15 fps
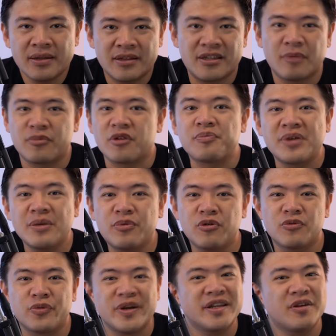The number of
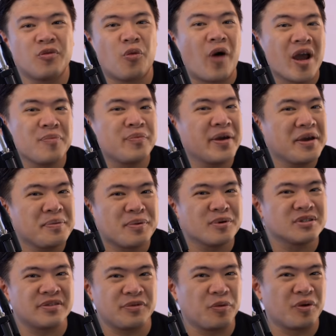people reading white
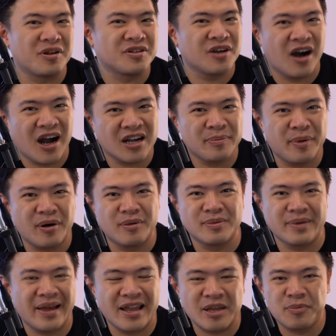papers, if you want to talk
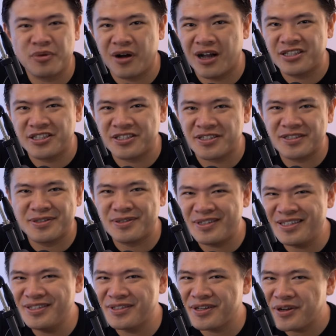about any projects in
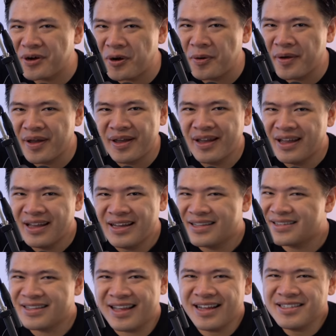detail,
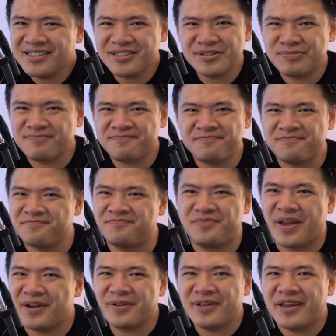that's
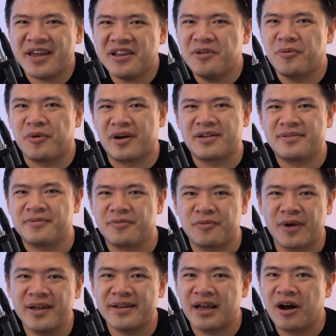barely anyone.
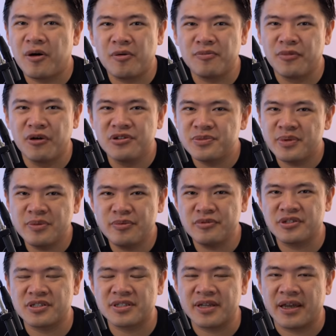Right now, most
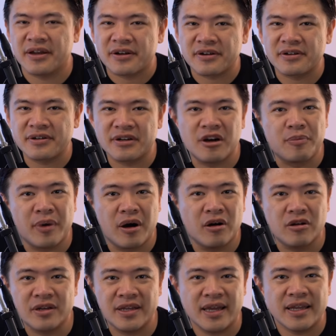people just care
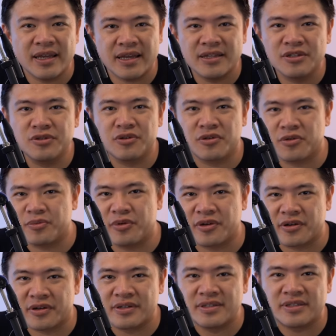about getting into a
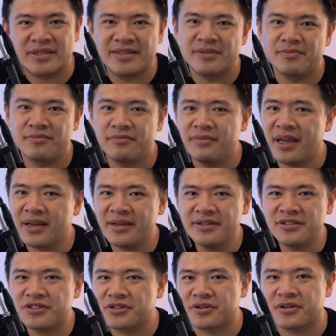cryptocurrency,
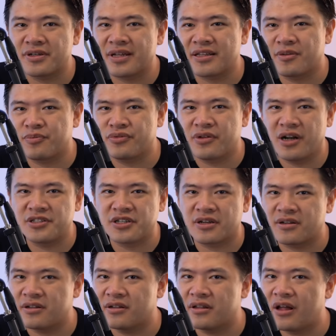making sure that the
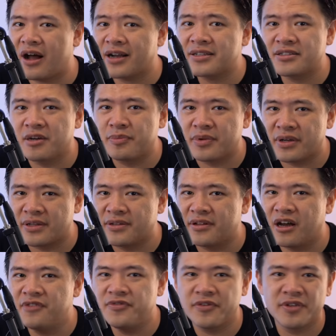project locks up
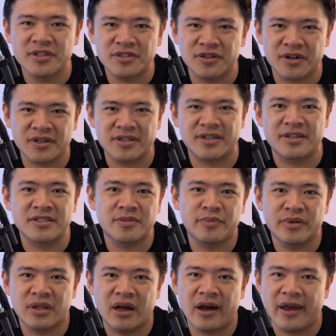enough of the circulating
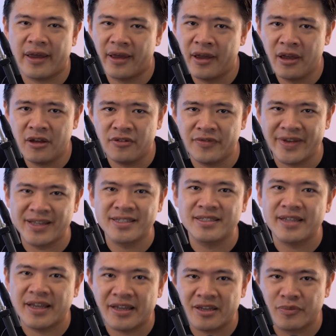supply via
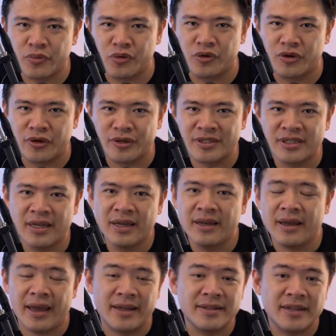staking pools,
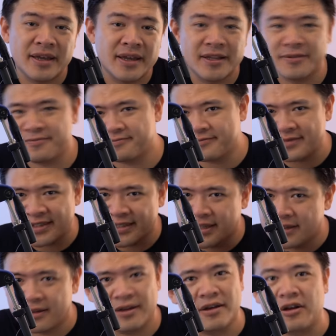and then
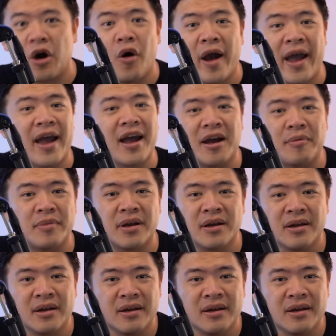go ham.